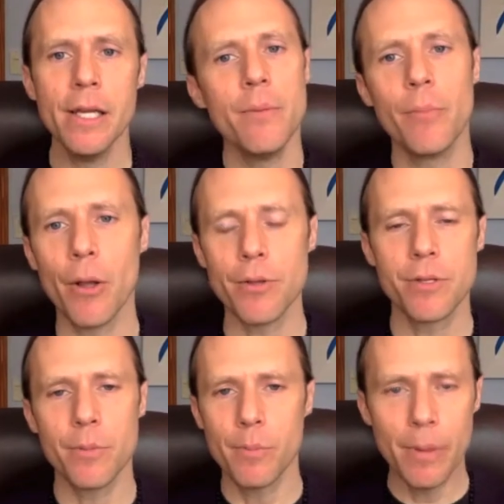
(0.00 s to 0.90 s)
but
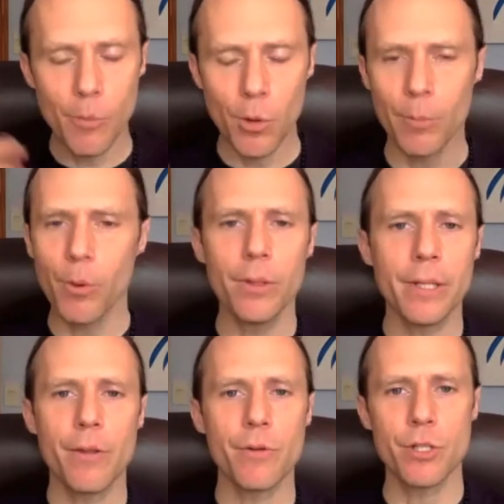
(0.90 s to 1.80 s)
also more importantly,
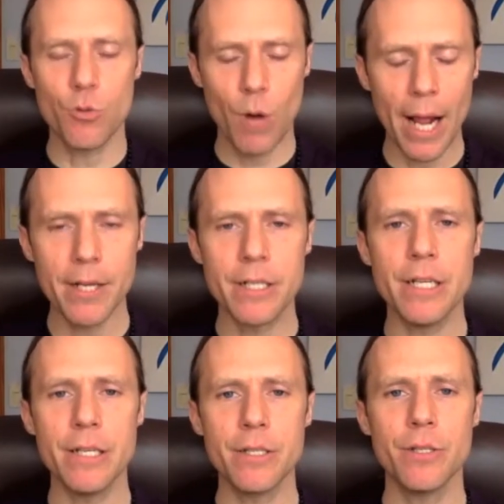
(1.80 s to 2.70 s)
those
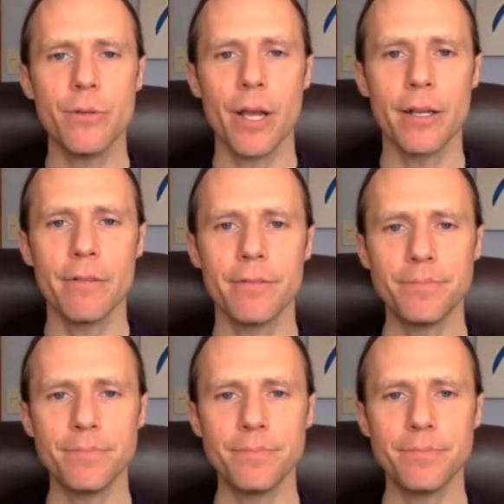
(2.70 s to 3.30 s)
strategies to kind of